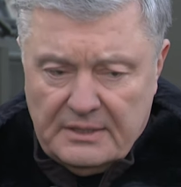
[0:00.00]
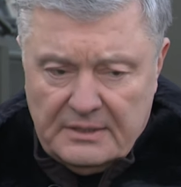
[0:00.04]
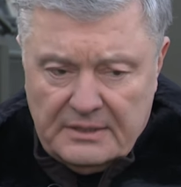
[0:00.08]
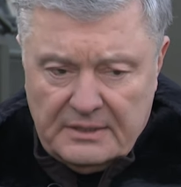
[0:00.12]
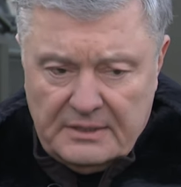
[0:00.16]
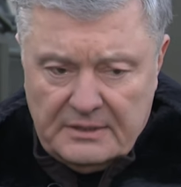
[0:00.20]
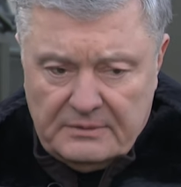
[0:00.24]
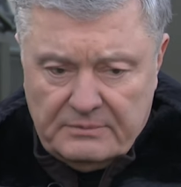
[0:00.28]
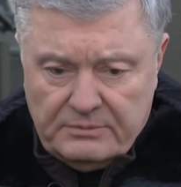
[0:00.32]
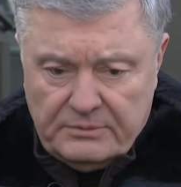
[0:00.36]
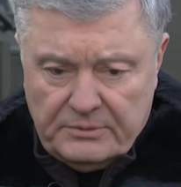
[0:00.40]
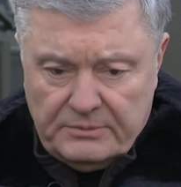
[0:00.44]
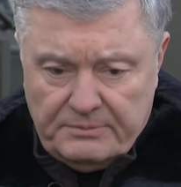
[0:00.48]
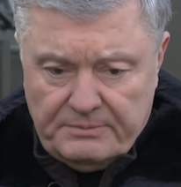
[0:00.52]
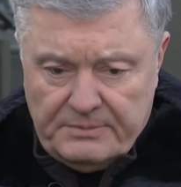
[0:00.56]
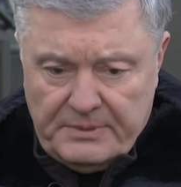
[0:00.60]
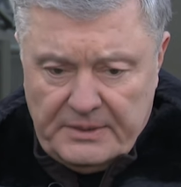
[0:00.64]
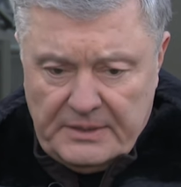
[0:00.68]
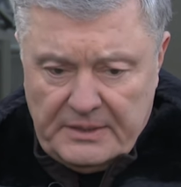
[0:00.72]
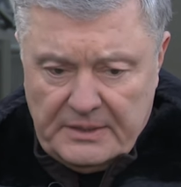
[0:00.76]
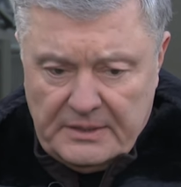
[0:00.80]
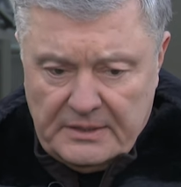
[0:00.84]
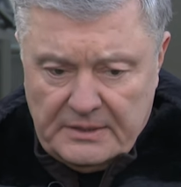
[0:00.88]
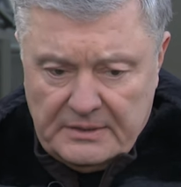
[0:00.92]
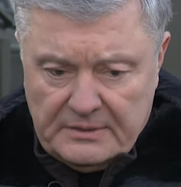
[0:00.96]
That would be
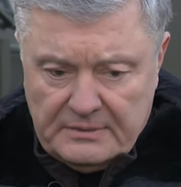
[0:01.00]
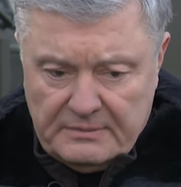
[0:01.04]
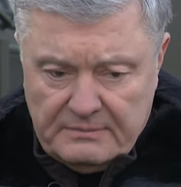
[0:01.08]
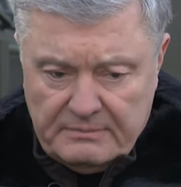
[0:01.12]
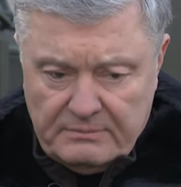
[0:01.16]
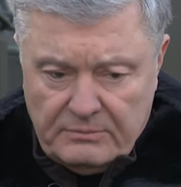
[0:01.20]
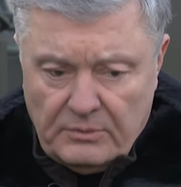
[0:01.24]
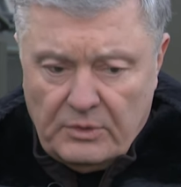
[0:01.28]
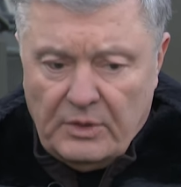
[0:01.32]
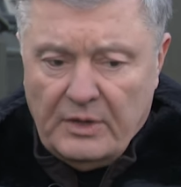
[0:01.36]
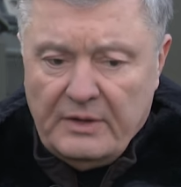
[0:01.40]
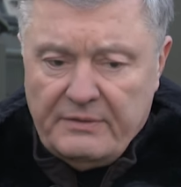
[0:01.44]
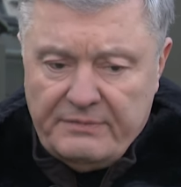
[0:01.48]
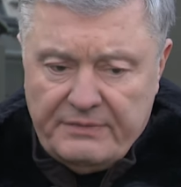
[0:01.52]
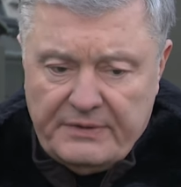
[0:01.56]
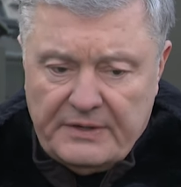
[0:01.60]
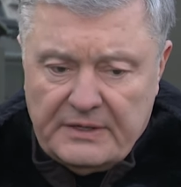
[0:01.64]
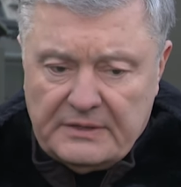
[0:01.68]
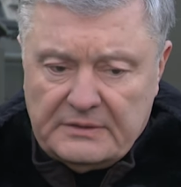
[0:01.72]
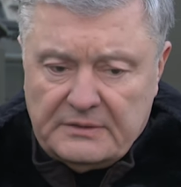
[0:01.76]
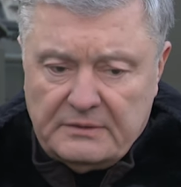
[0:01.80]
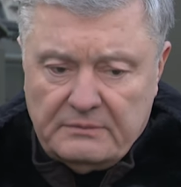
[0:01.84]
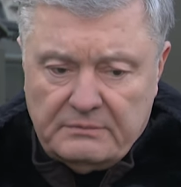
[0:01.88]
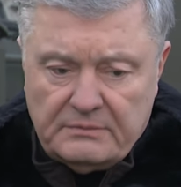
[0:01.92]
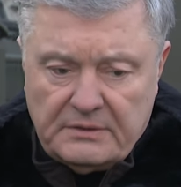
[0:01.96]
more
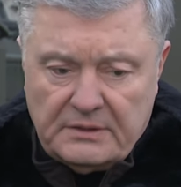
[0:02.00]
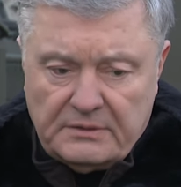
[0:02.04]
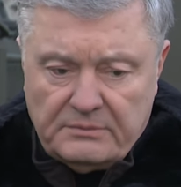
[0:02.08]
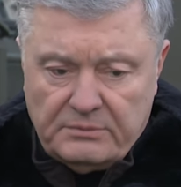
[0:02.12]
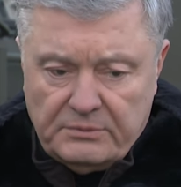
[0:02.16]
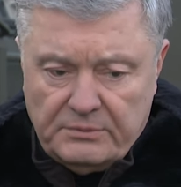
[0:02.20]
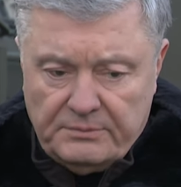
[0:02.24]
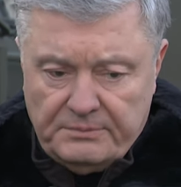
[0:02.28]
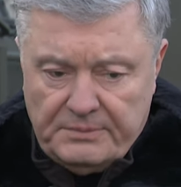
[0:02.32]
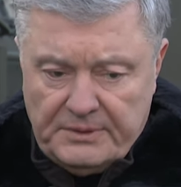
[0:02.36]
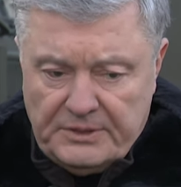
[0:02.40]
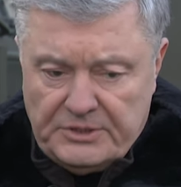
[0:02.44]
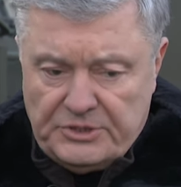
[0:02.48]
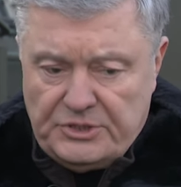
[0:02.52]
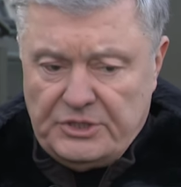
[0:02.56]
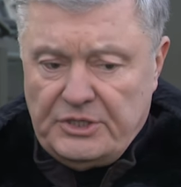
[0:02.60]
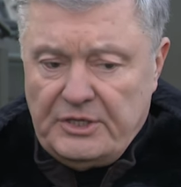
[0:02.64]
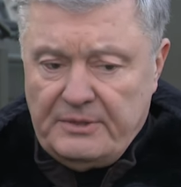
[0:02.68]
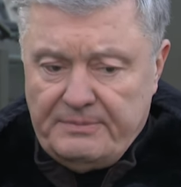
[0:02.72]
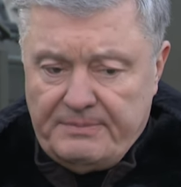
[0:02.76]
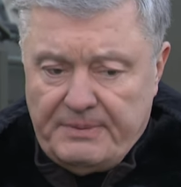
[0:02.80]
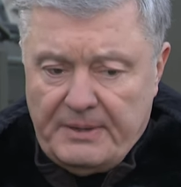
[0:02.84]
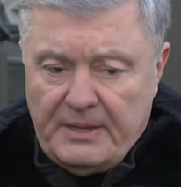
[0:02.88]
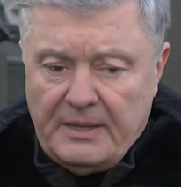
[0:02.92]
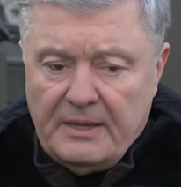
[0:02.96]
effective, that would be
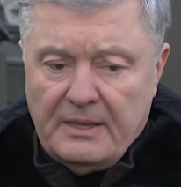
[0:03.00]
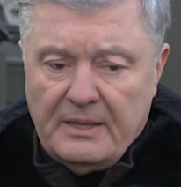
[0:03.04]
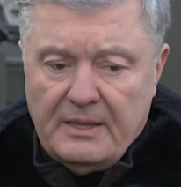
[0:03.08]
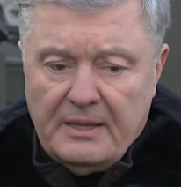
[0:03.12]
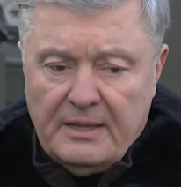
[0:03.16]
cheaper,